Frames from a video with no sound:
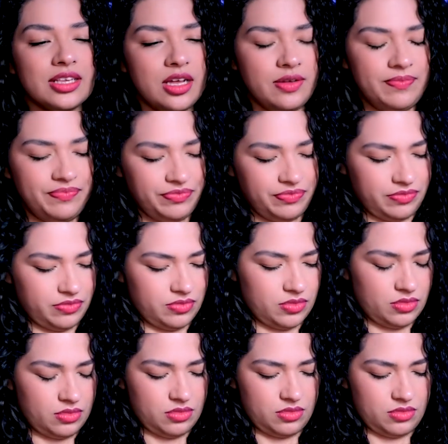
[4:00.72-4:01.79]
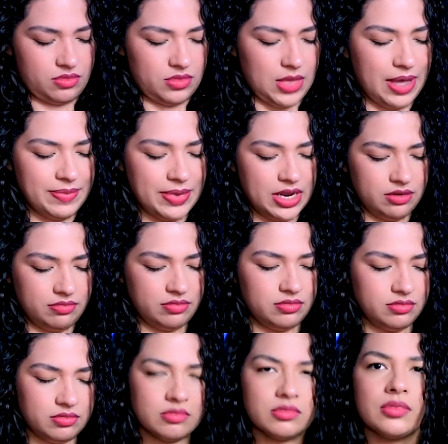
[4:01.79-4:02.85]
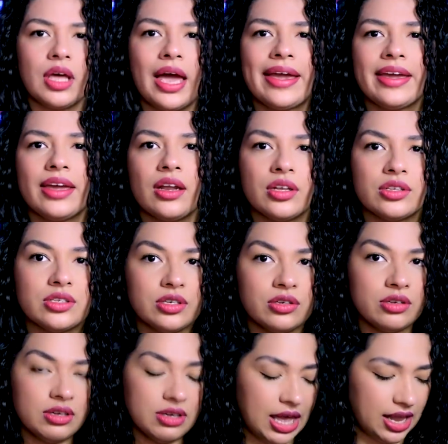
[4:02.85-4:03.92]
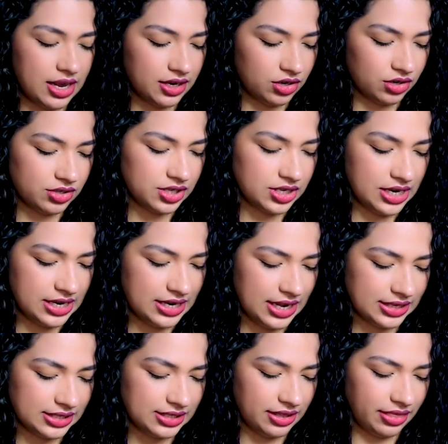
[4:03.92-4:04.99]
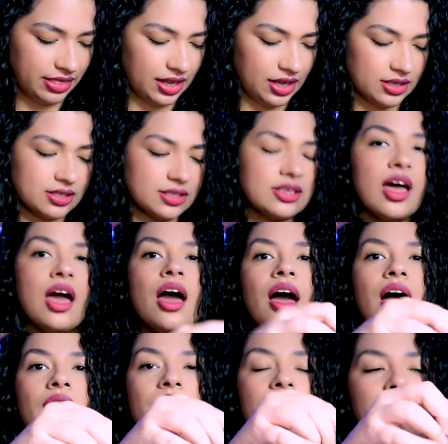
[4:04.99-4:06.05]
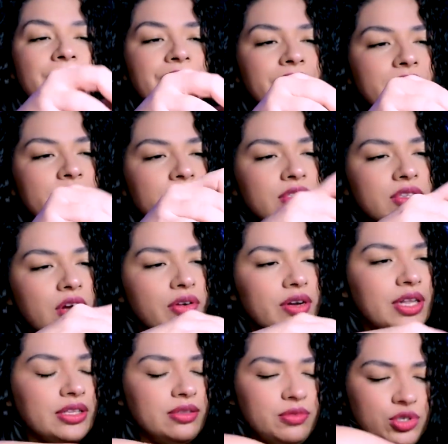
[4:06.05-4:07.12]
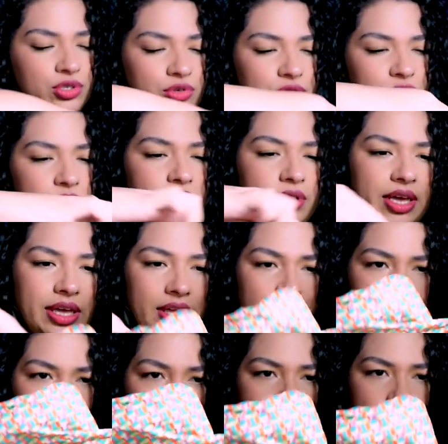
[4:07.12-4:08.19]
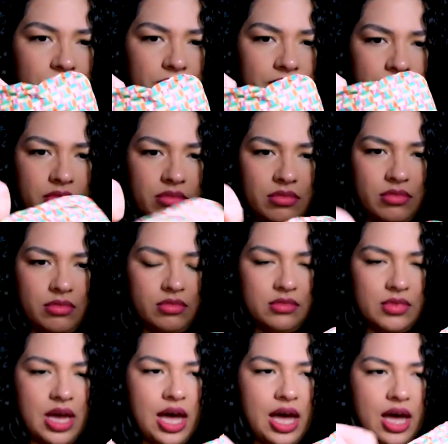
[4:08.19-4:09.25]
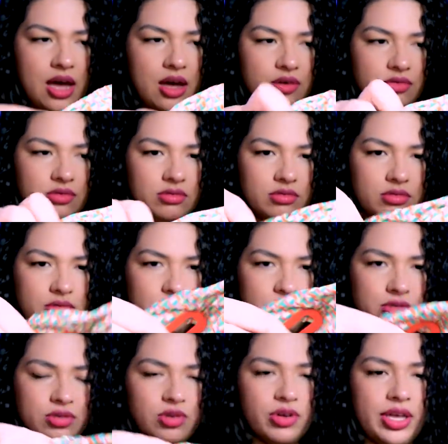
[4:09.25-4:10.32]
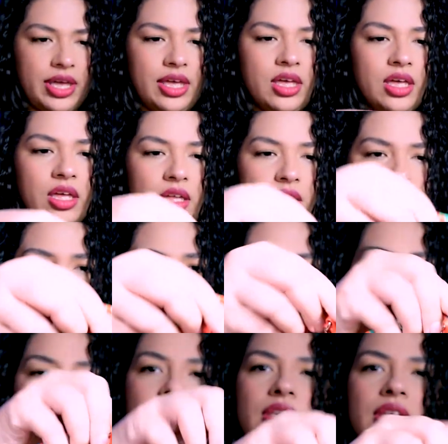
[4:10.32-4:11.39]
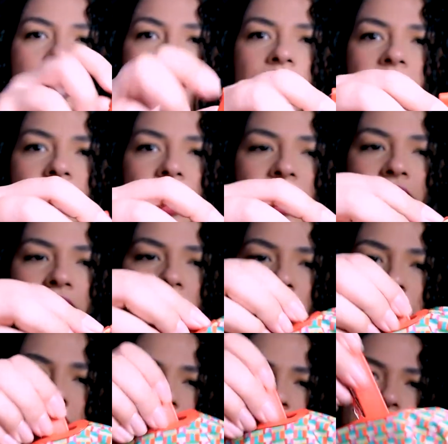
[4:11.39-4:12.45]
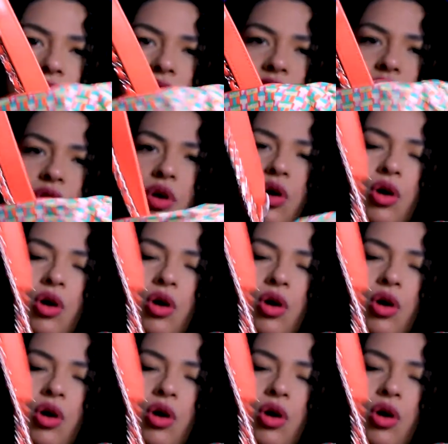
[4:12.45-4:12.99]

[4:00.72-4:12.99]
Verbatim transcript: Uh, I mean, I cannot say I cannot say nasty things. Um, sorry, let me show you. Okay, um, how does okay? So here I have a little